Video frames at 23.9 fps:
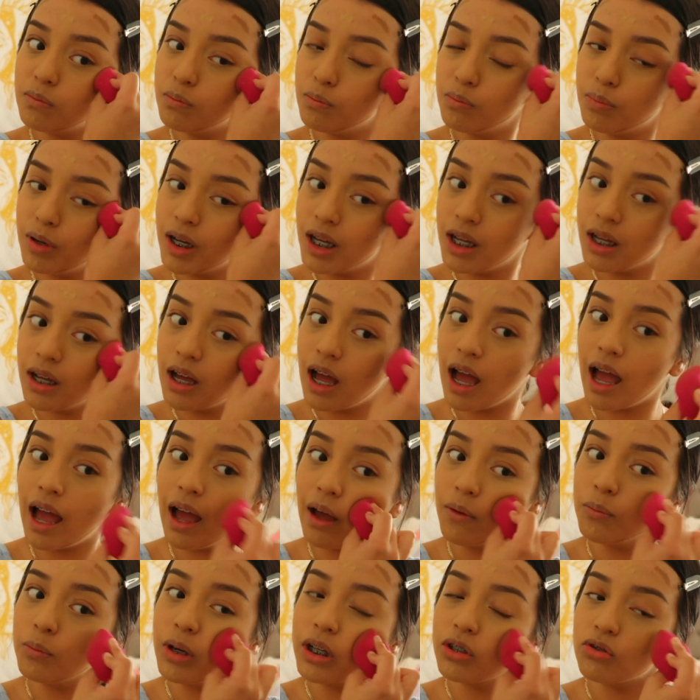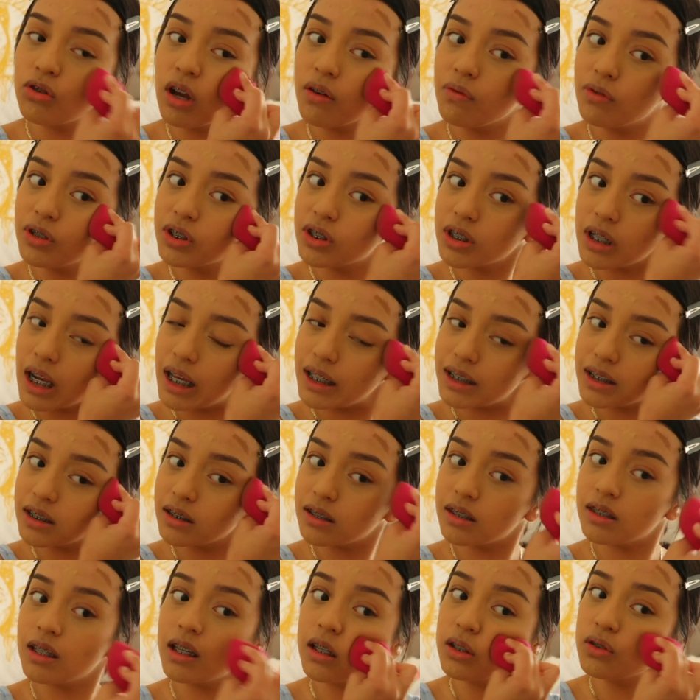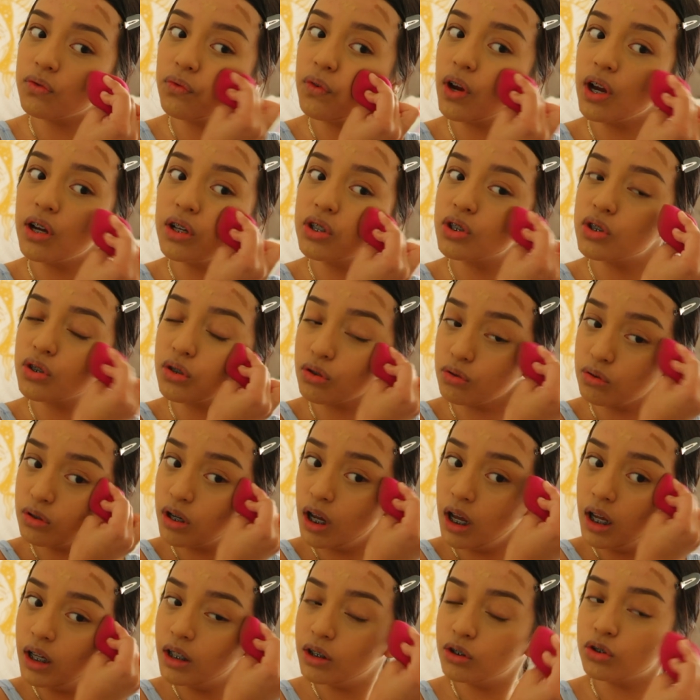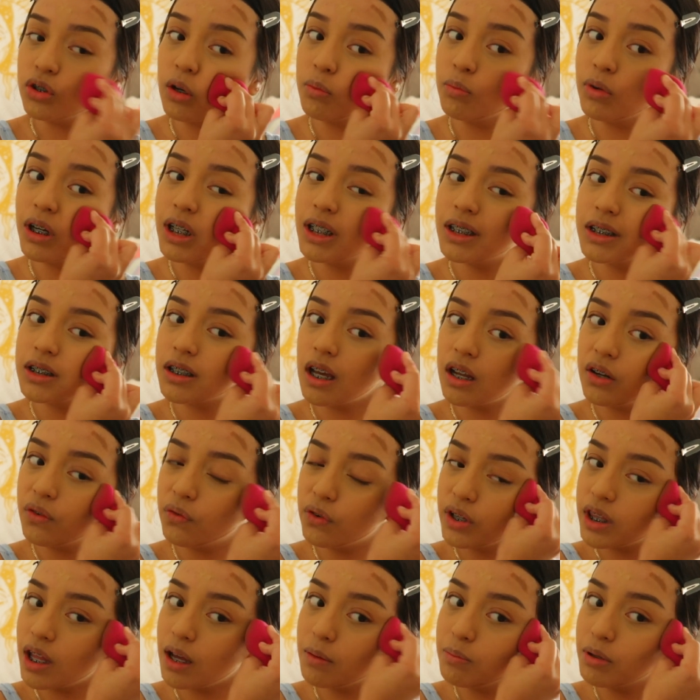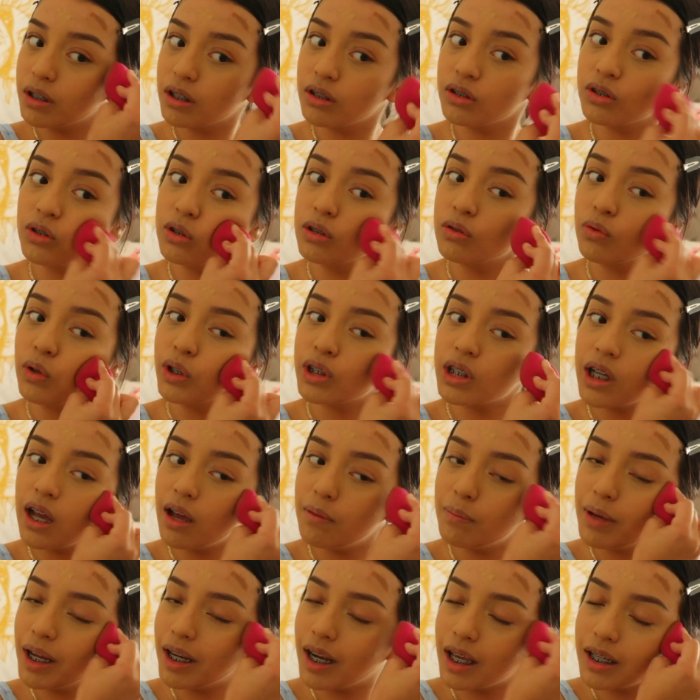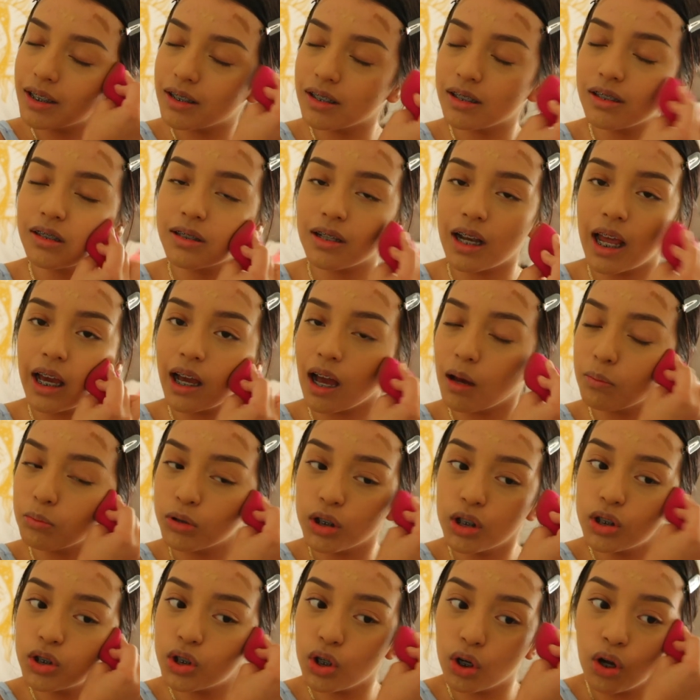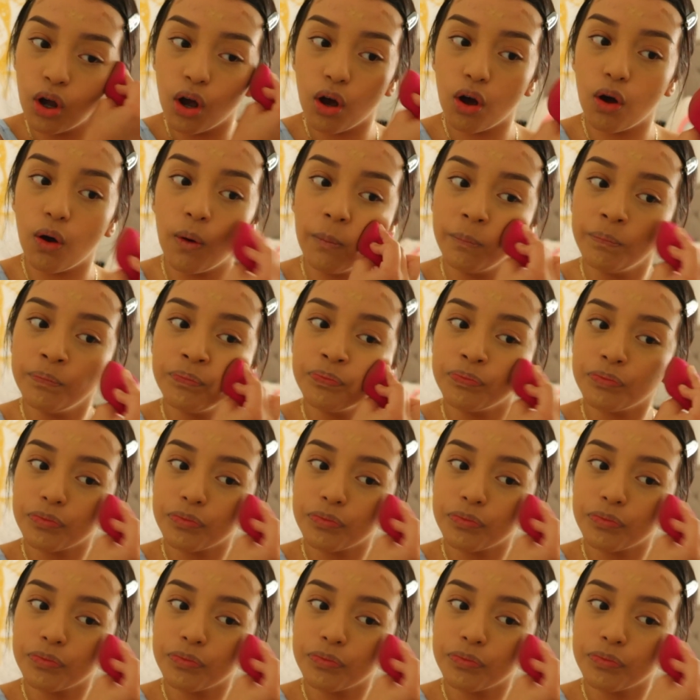But I have my driver's license test very soon, so I'm really excited for that, because dude, once I have my license, like, I'm good to go.